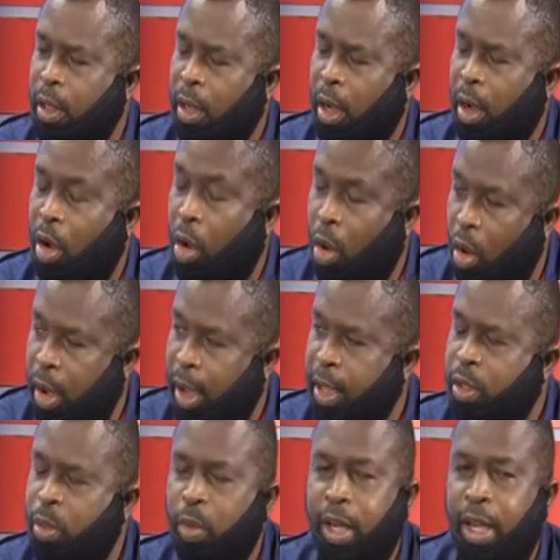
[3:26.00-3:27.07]

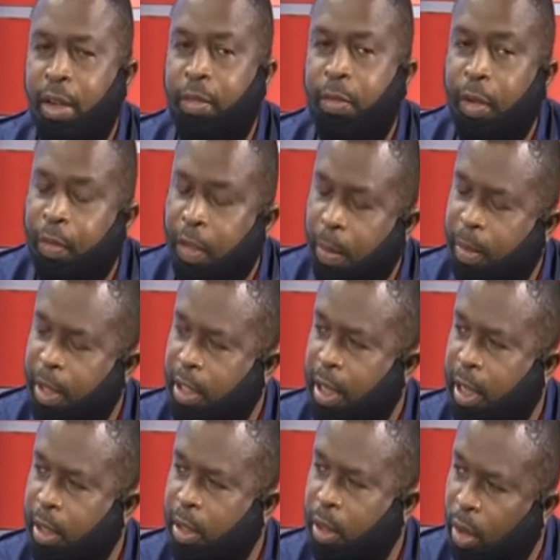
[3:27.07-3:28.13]
will get
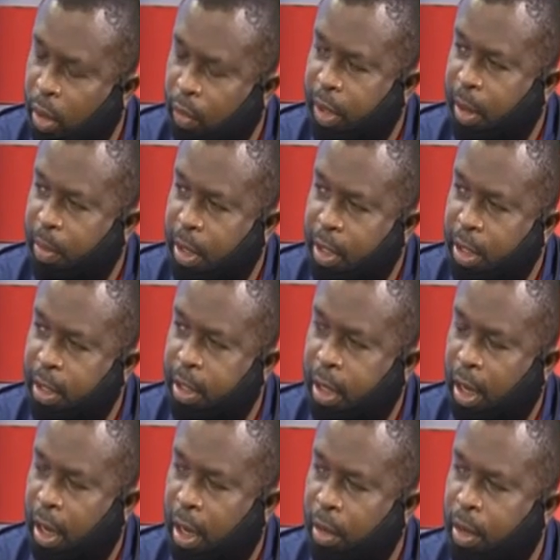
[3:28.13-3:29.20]
50% of their basic
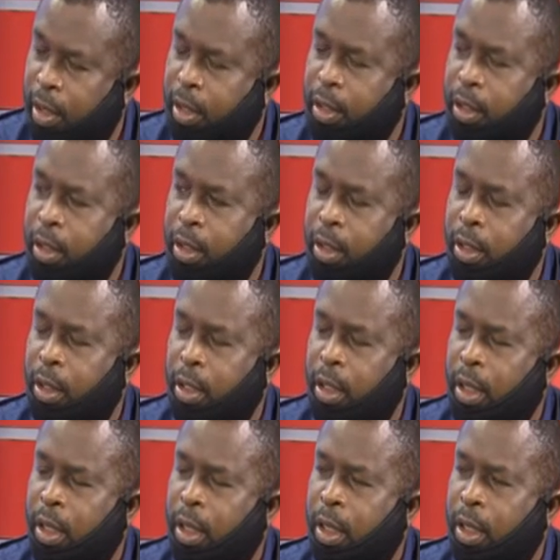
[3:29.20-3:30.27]
salary.
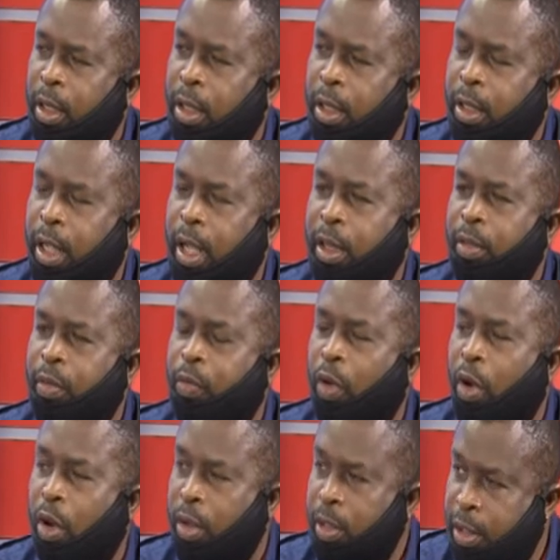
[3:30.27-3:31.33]
Then
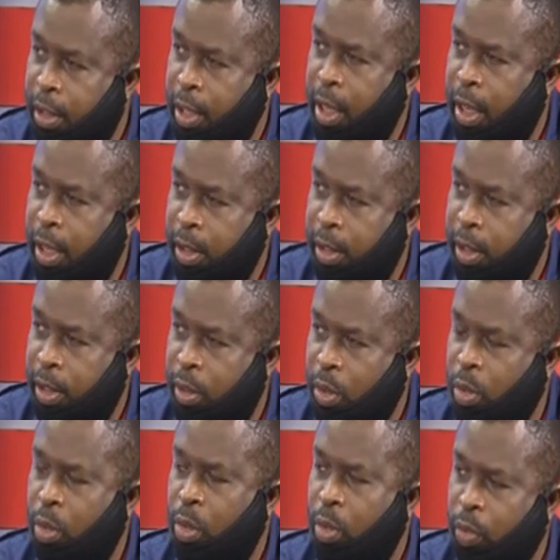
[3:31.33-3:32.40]
volunteers
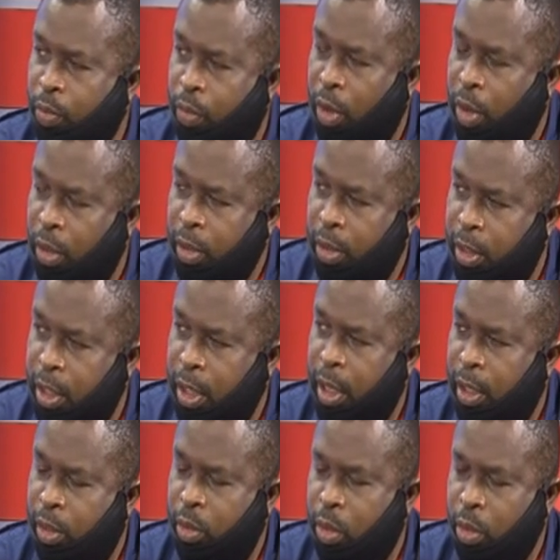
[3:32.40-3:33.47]
who
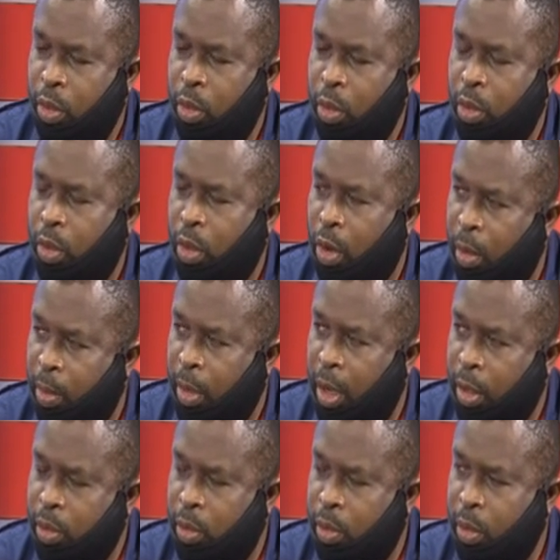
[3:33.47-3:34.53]
volunteer to come
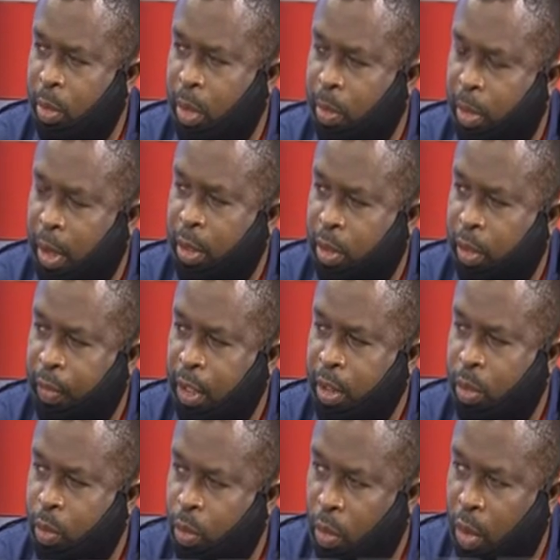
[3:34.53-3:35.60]
out to be part of
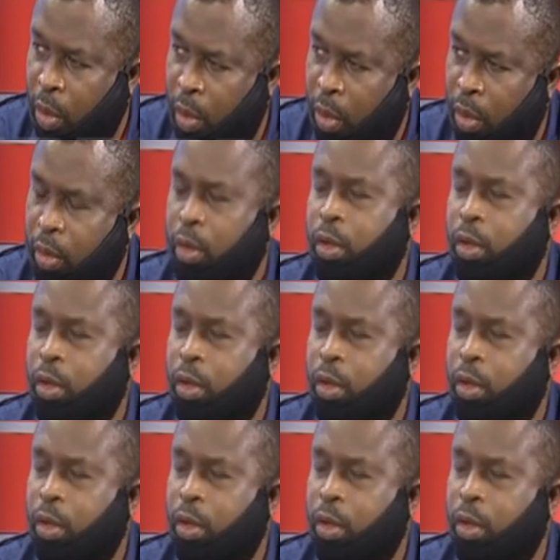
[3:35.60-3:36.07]
this war